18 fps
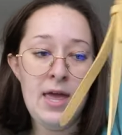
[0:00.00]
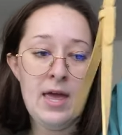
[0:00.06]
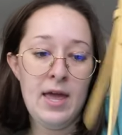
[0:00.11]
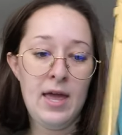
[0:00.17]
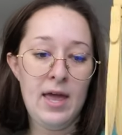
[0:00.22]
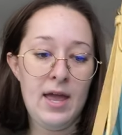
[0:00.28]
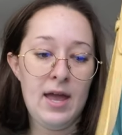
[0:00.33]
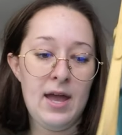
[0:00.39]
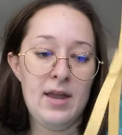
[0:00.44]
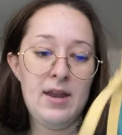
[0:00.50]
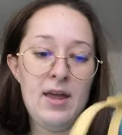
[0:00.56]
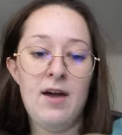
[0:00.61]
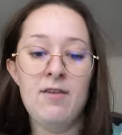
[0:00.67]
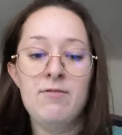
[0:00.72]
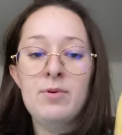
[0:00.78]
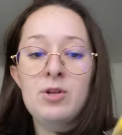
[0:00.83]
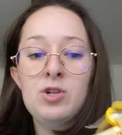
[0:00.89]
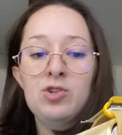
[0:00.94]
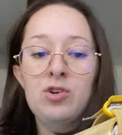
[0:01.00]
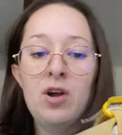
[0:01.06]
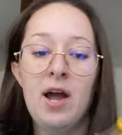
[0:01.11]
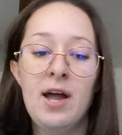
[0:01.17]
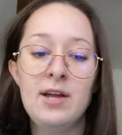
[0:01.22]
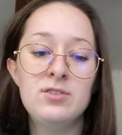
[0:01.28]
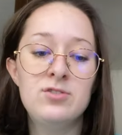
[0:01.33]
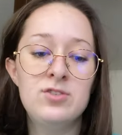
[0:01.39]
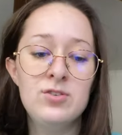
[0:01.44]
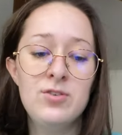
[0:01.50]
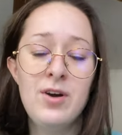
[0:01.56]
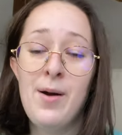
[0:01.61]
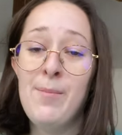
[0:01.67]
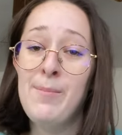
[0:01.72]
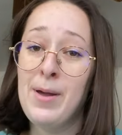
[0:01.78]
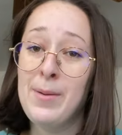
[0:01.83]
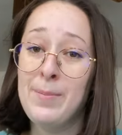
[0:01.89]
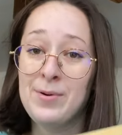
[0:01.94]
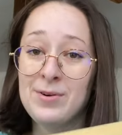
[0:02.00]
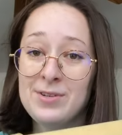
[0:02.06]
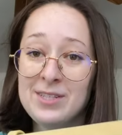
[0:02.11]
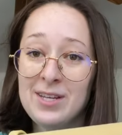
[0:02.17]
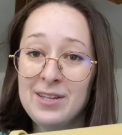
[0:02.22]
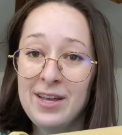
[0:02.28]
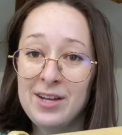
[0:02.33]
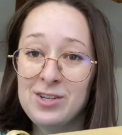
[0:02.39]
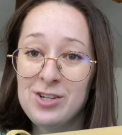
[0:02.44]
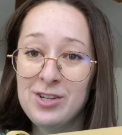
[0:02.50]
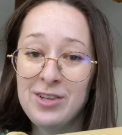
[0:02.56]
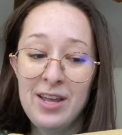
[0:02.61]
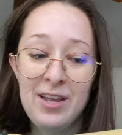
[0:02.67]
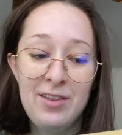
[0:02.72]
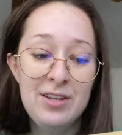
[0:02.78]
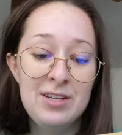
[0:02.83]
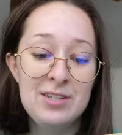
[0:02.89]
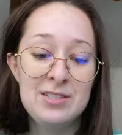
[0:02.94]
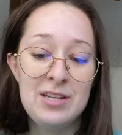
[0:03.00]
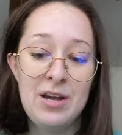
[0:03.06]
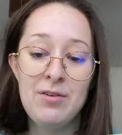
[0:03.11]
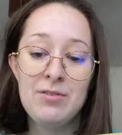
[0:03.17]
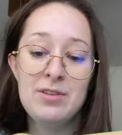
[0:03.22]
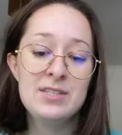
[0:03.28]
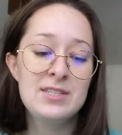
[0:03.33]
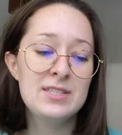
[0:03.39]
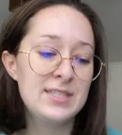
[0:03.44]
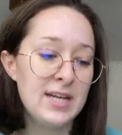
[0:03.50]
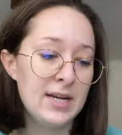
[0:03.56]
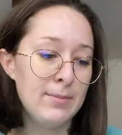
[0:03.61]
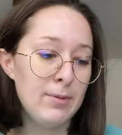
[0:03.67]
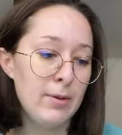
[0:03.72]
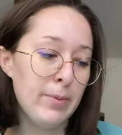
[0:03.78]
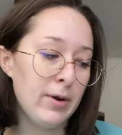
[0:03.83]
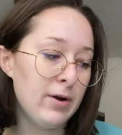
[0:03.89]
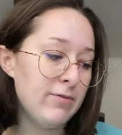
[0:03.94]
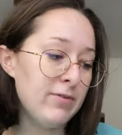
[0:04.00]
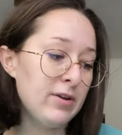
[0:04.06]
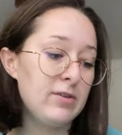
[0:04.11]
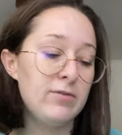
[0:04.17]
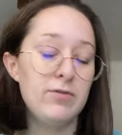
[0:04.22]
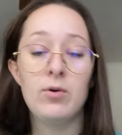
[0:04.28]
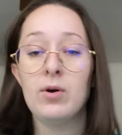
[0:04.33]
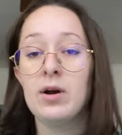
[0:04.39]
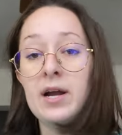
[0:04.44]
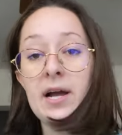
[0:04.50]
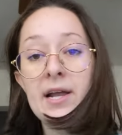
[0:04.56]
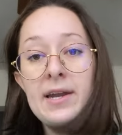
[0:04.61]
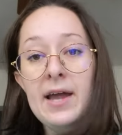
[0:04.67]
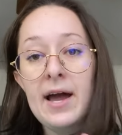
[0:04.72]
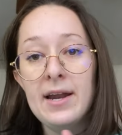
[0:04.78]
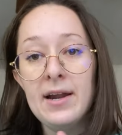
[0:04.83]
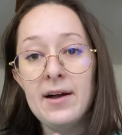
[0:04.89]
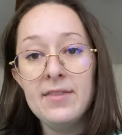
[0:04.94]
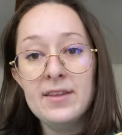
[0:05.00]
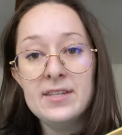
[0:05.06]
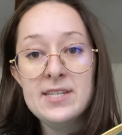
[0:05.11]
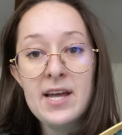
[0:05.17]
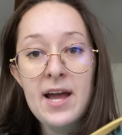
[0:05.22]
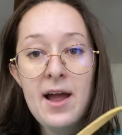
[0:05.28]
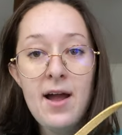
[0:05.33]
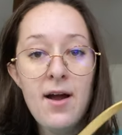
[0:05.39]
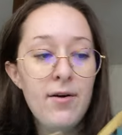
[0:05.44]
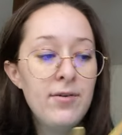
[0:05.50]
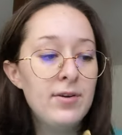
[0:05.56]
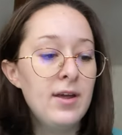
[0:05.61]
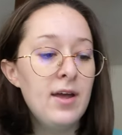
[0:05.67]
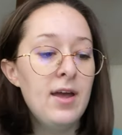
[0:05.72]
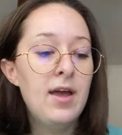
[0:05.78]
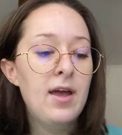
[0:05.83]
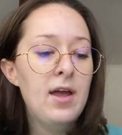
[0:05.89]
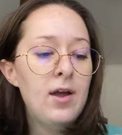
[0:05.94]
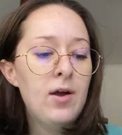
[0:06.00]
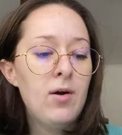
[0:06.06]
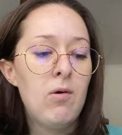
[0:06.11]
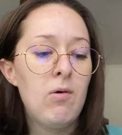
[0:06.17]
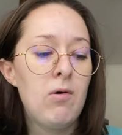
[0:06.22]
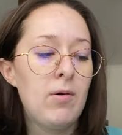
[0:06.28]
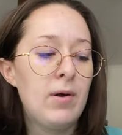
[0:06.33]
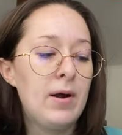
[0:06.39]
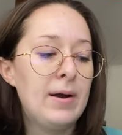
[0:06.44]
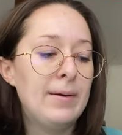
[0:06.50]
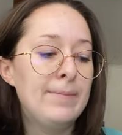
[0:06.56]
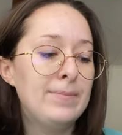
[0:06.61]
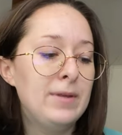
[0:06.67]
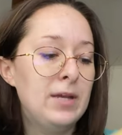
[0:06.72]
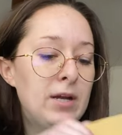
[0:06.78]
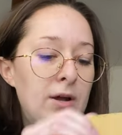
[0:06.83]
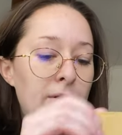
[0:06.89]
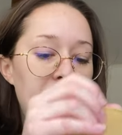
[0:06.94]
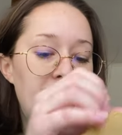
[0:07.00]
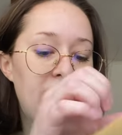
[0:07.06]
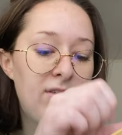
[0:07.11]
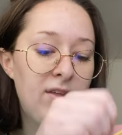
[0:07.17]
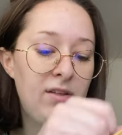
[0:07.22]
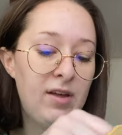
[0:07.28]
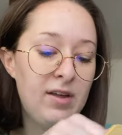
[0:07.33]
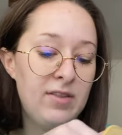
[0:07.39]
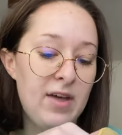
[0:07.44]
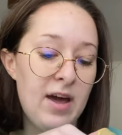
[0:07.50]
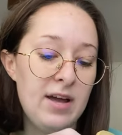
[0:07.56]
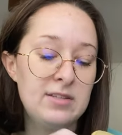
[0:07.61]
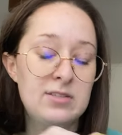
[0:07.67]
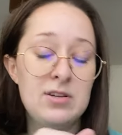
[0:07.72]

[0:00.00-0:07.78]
and I've been trying to up my purse collection lately, so this is gonna be perfect for a night on the town or, you know, anything like that.